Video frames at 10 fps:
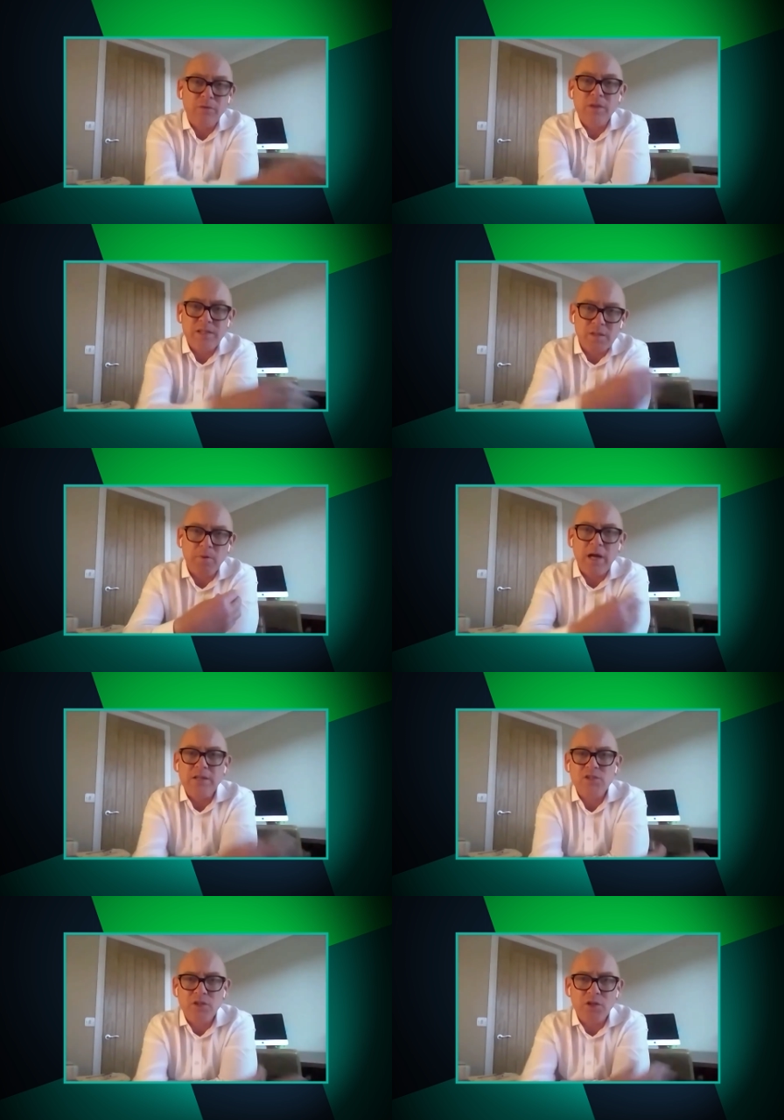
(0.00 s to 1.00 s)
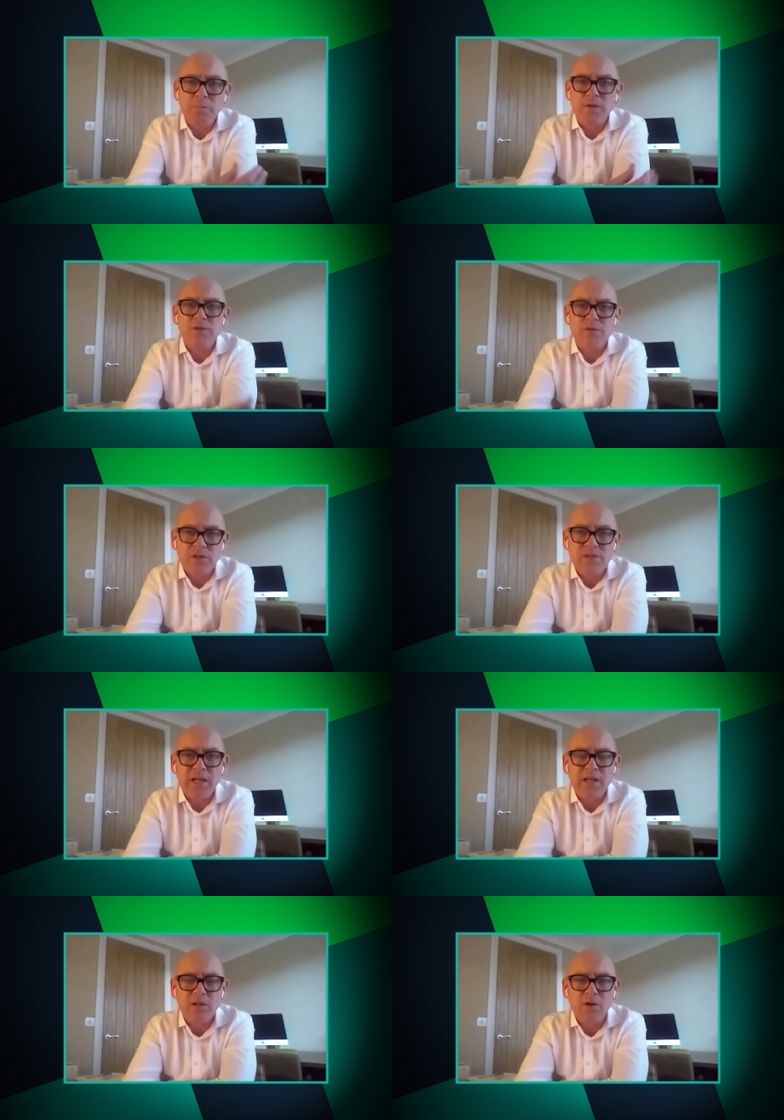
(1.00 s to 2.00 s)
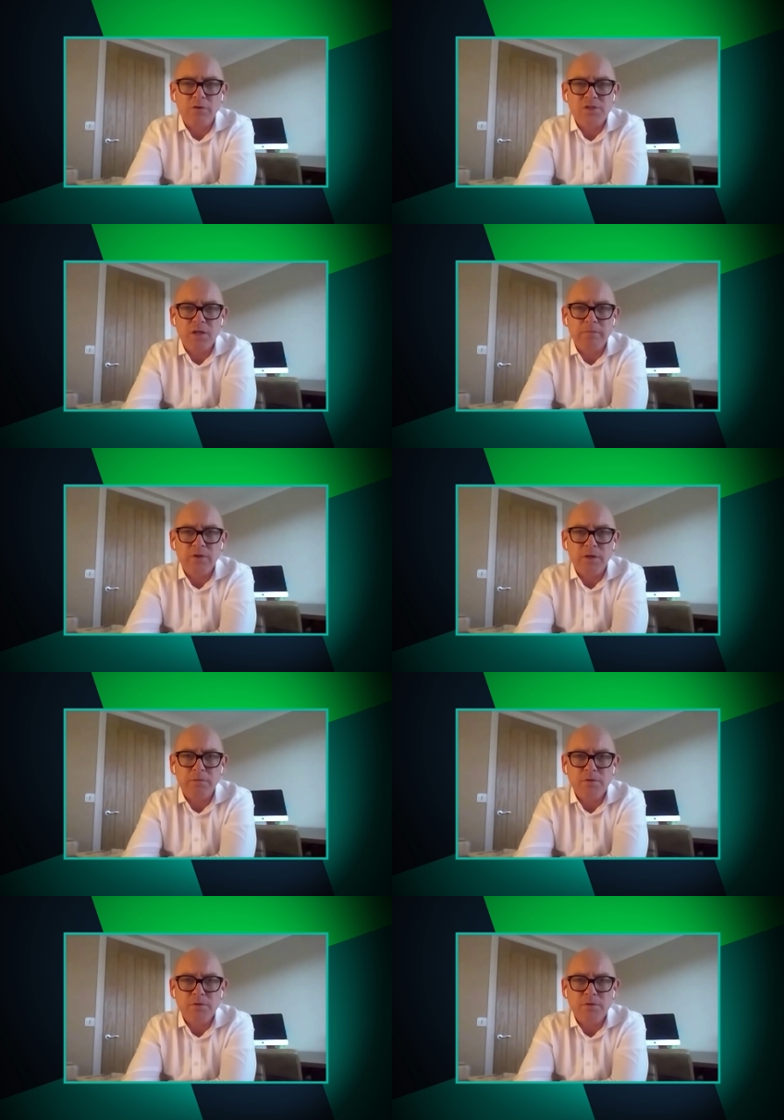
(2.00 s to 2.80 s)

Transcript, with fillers: They supply it to you because you're taking the long term view.